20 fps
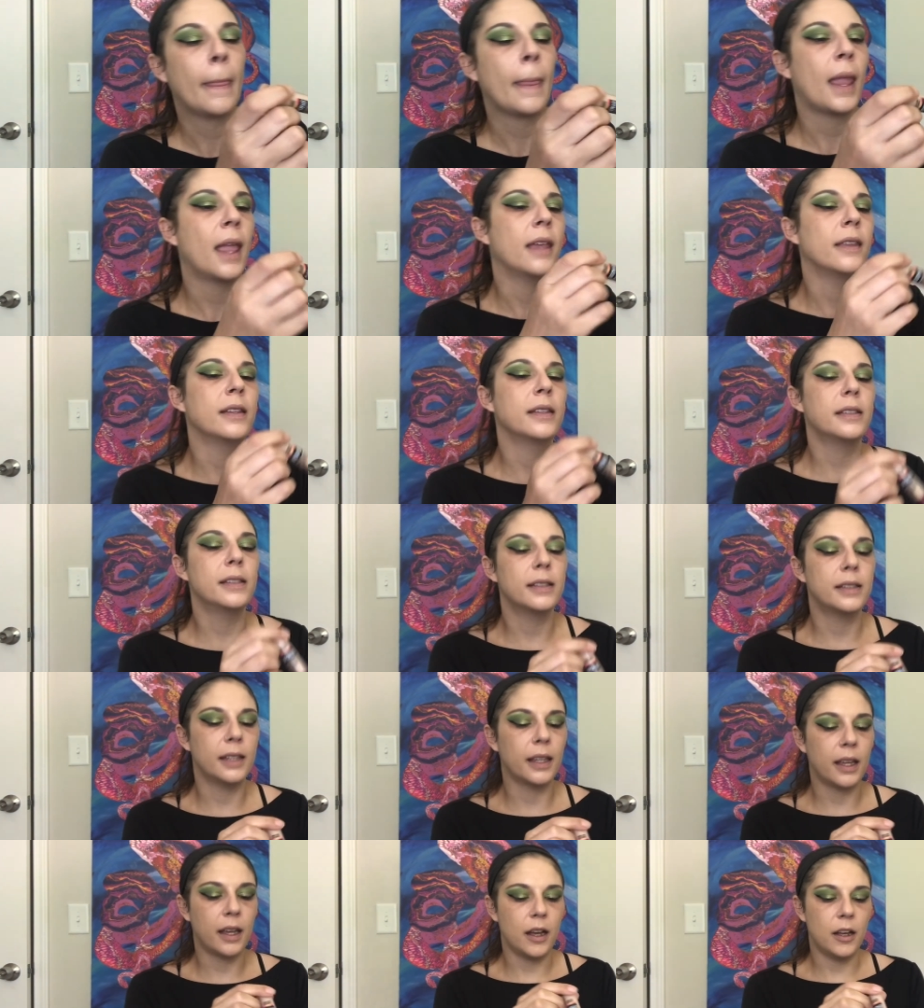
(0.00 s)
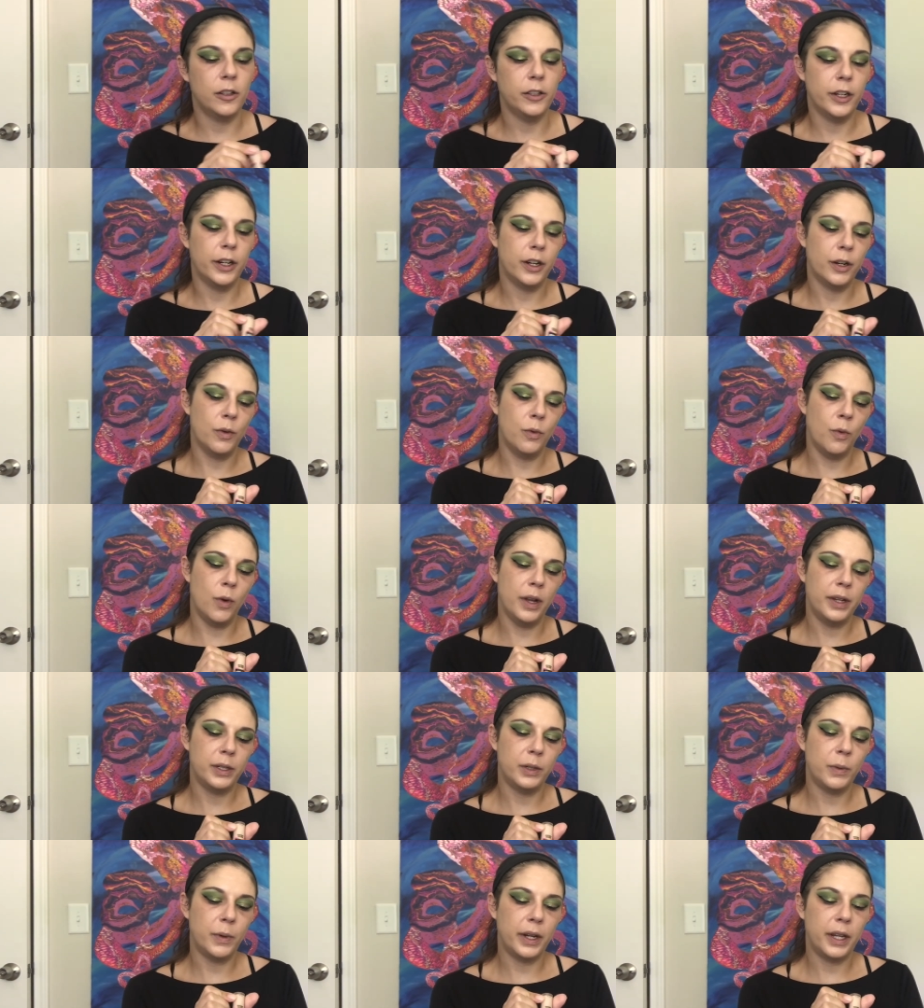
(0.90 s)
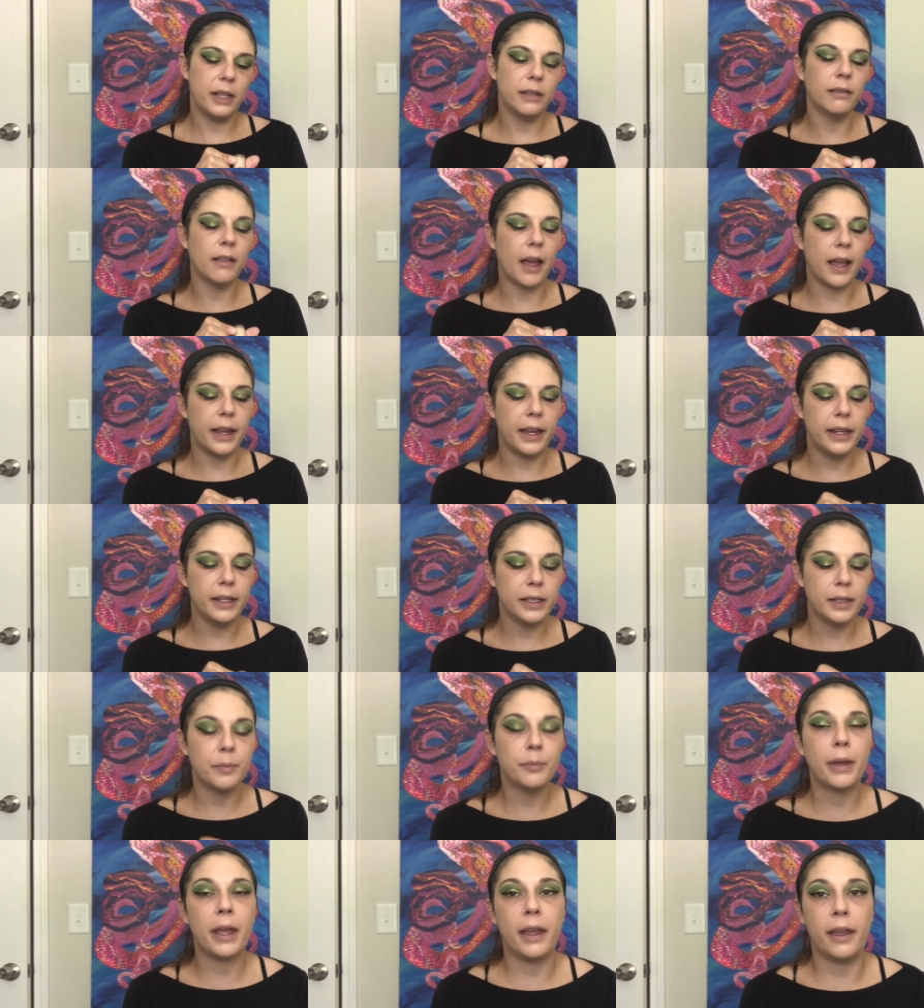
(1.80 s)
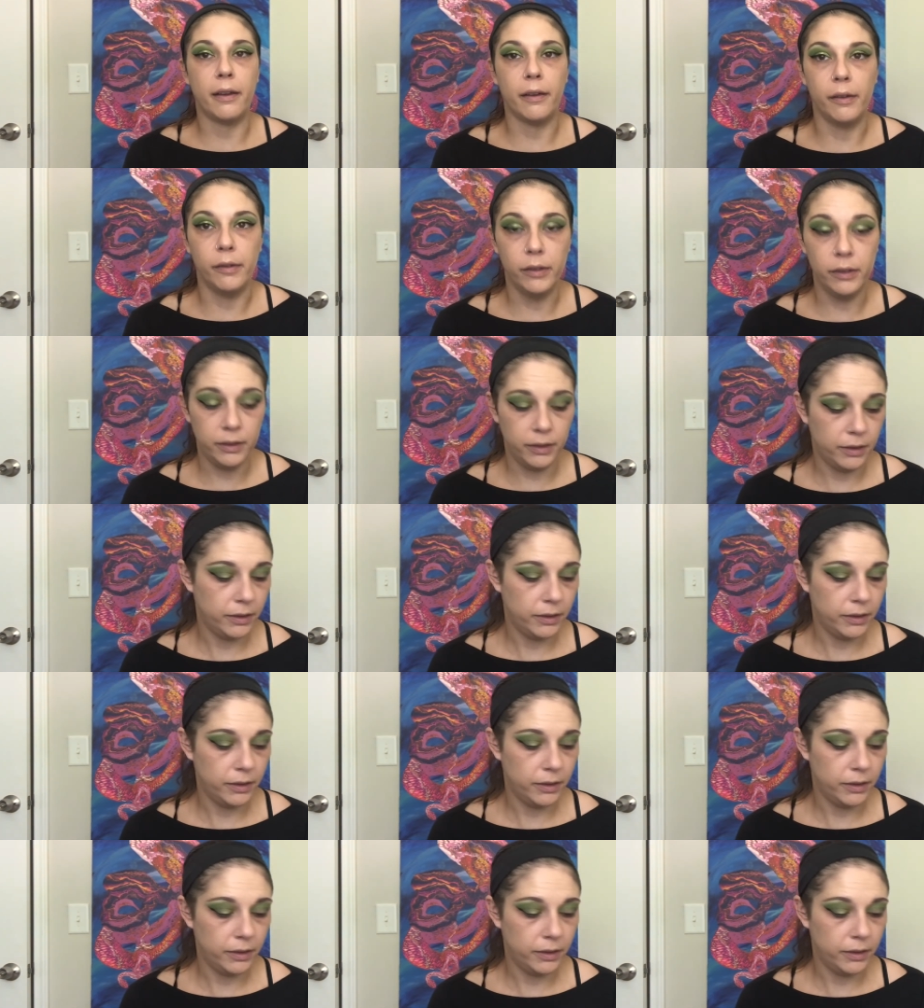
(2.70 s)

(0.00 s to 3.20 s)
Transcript: And this is the color 120 Light Pale.